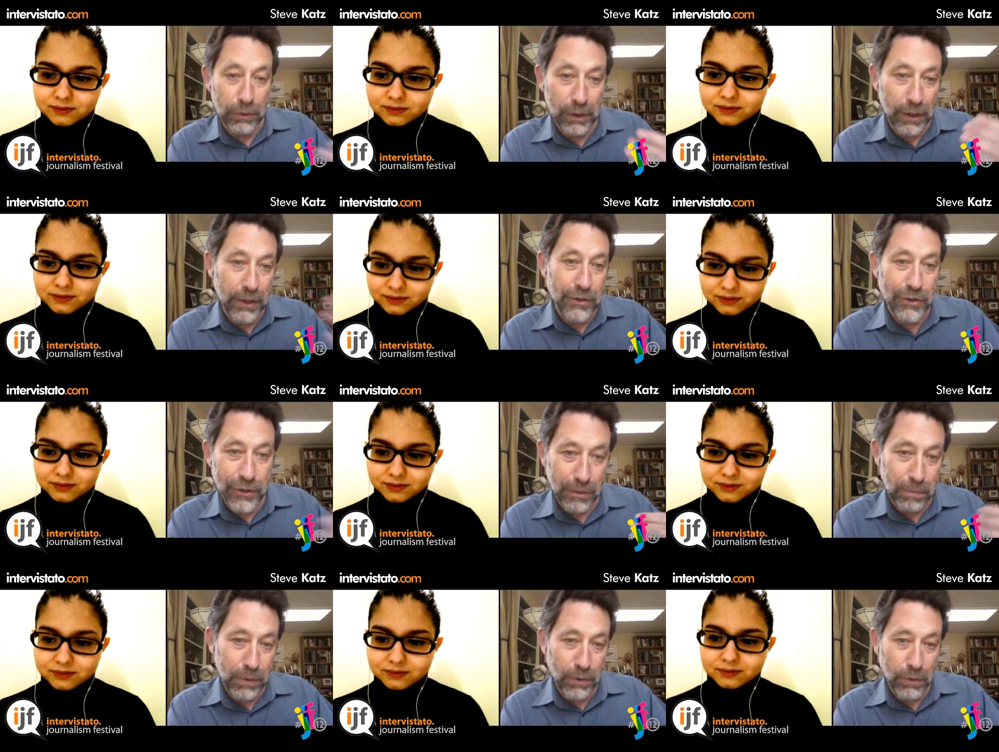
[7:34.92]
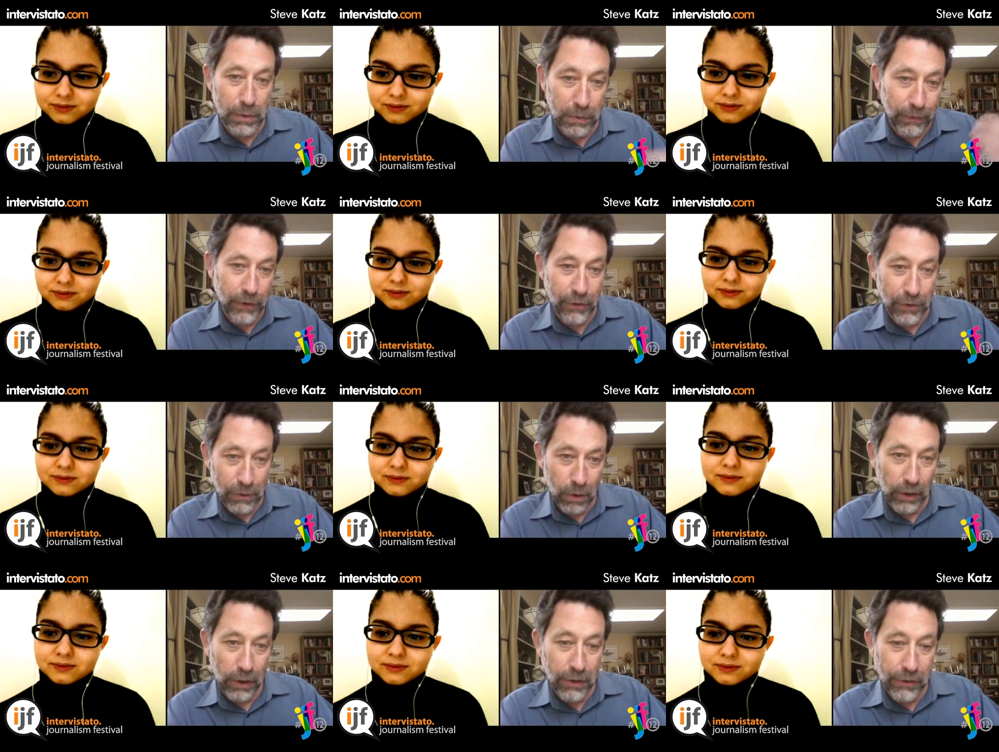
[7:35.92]
Speaker 1: relationship between professional
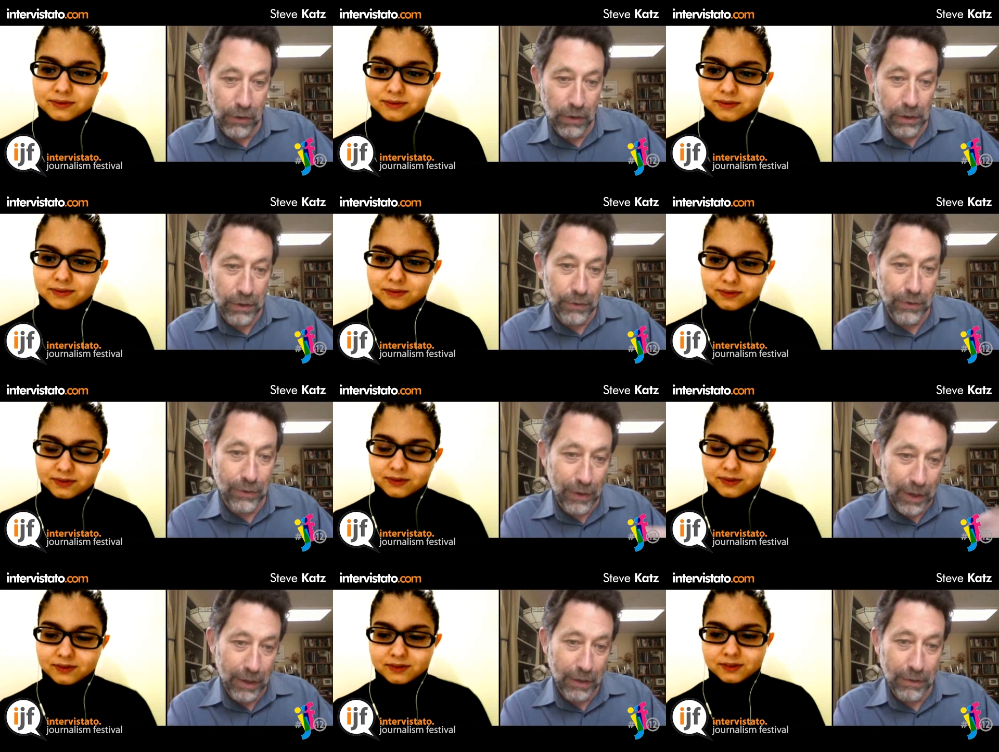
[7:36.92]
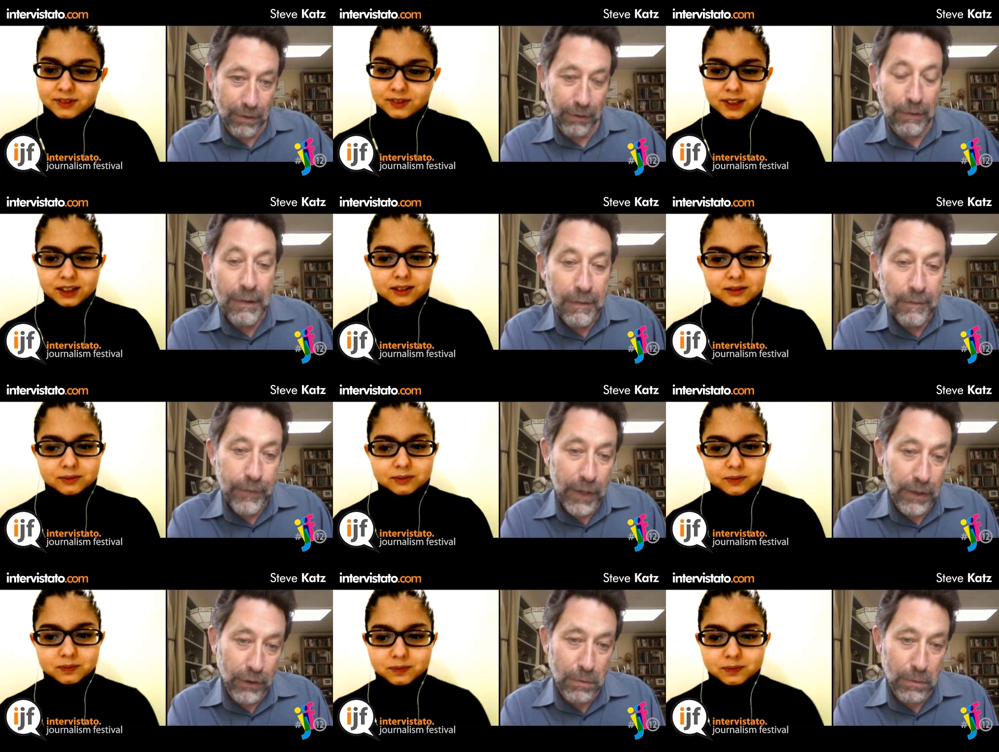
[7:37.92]
working journalists and uh,
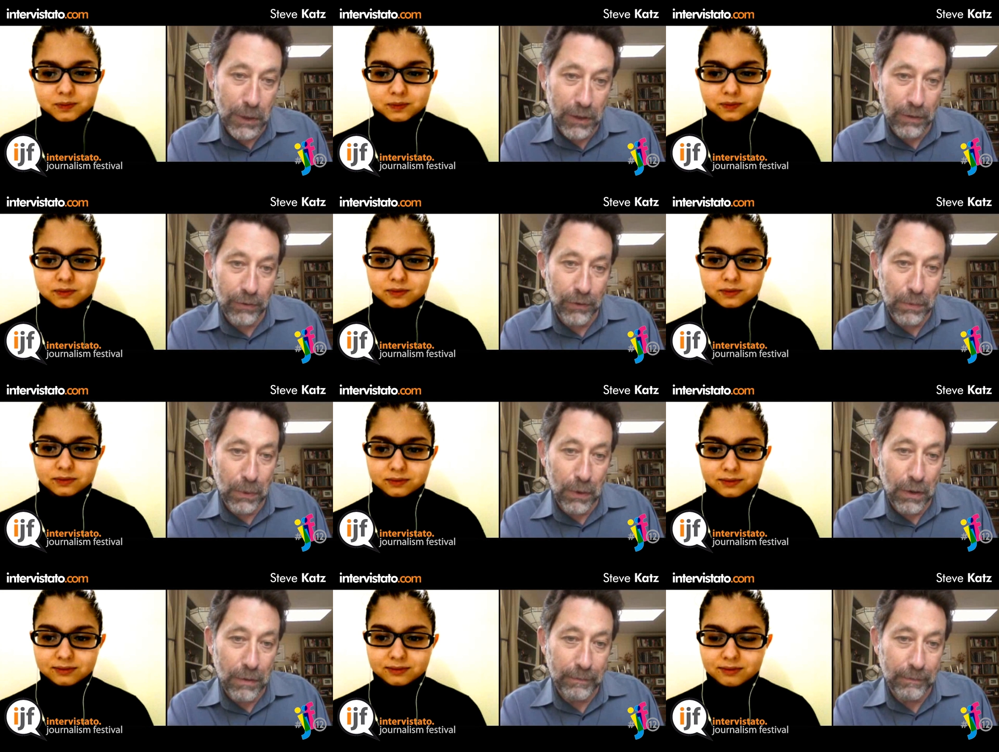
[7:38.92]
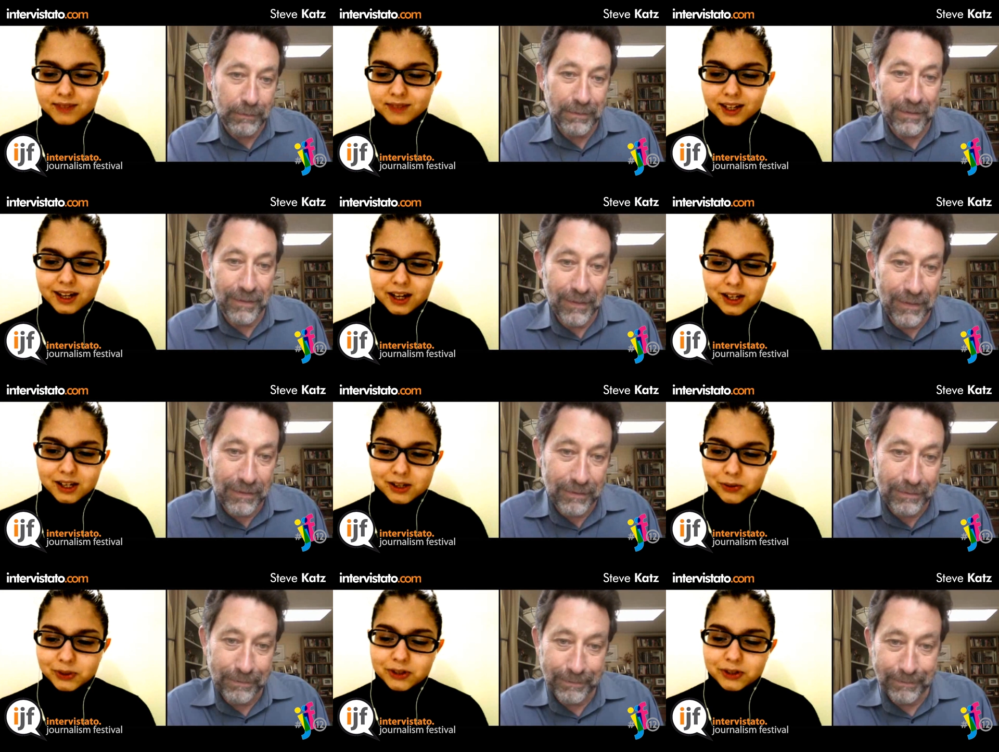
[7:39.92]
and the community of support.
Speaker 2: So,
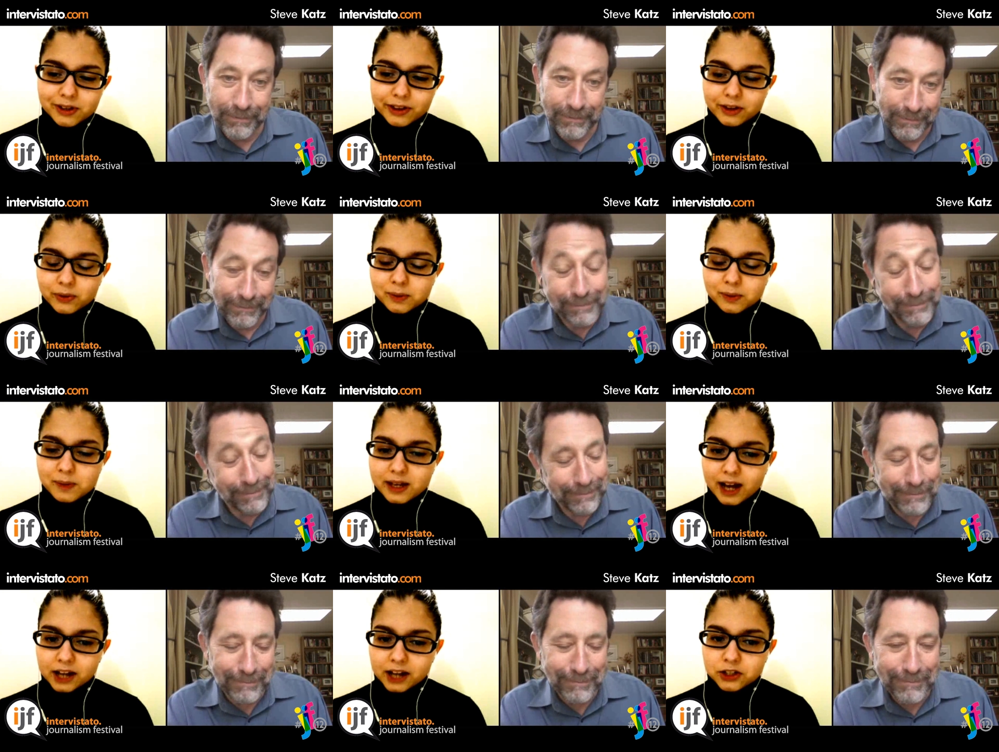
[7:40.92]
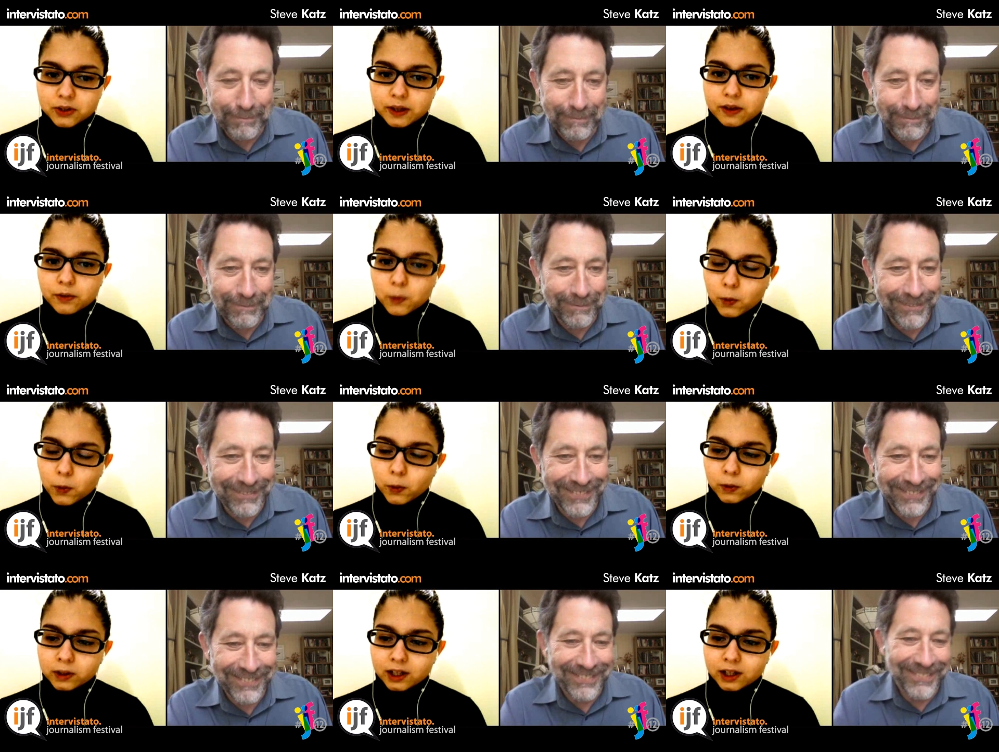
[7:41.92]
what do you think will be actually the
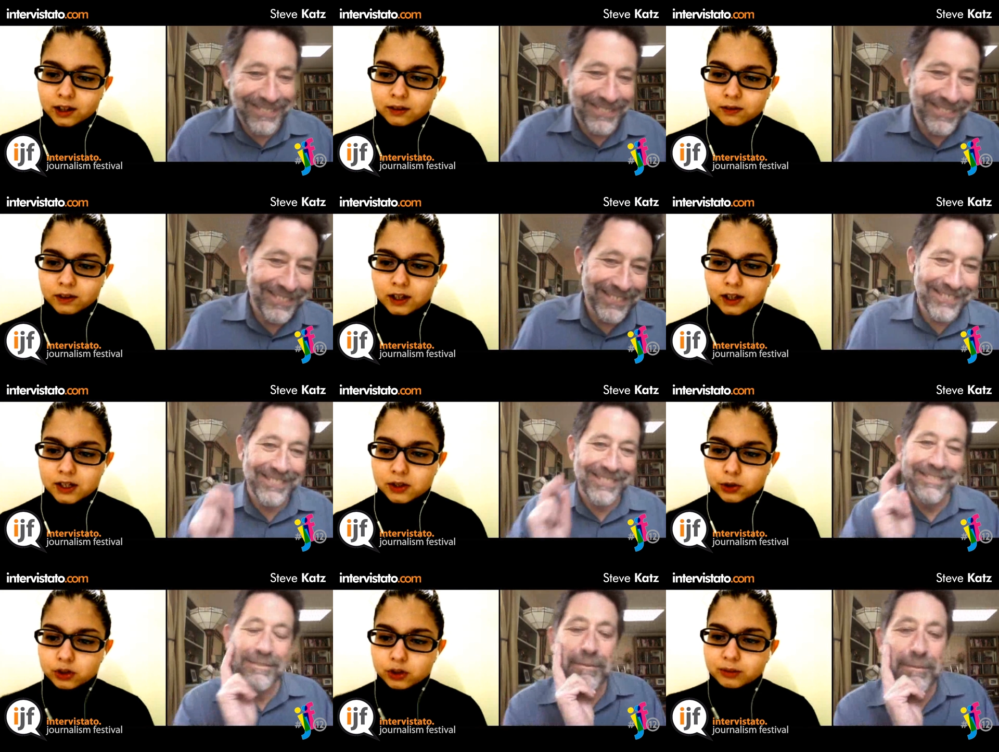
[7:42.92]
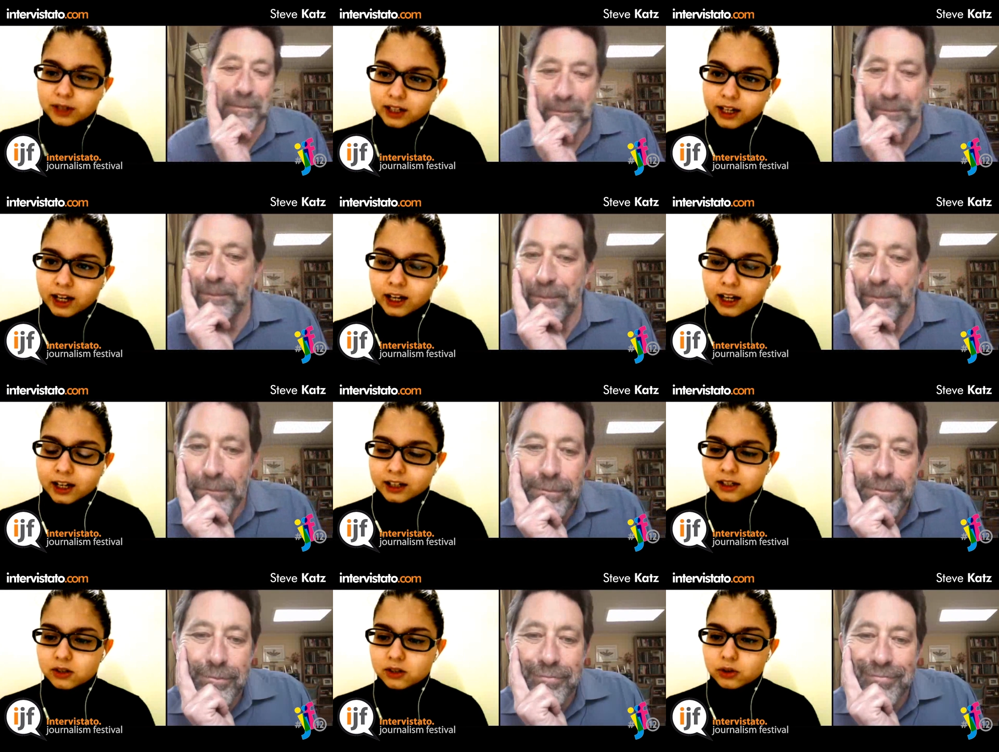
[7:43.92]
role of uh, social media and
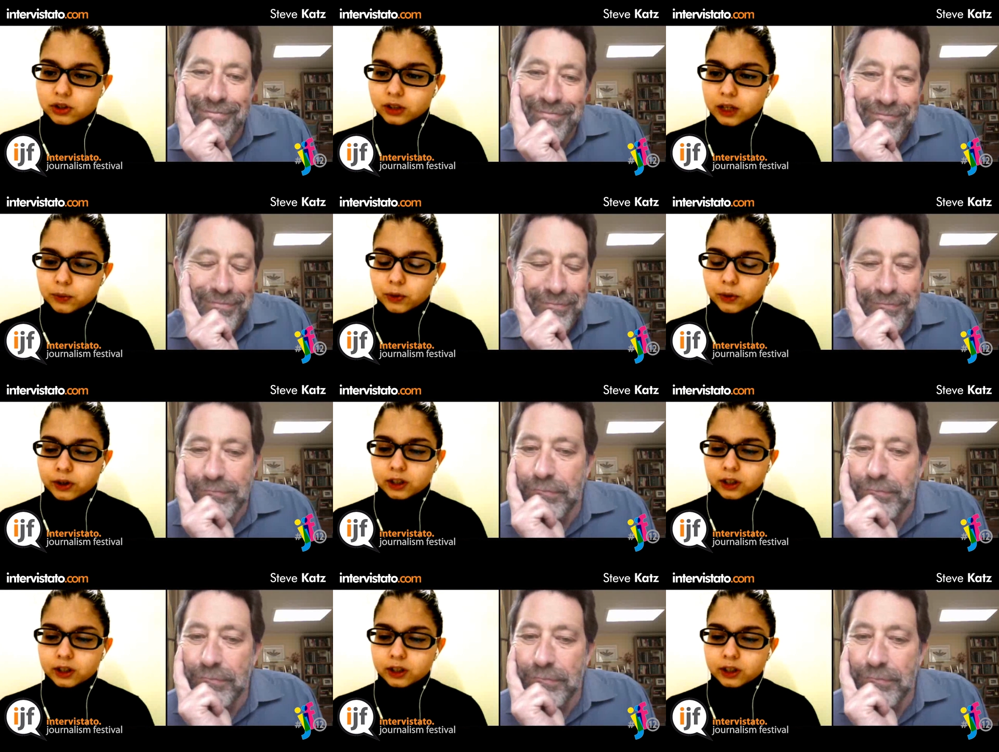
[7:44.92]
social network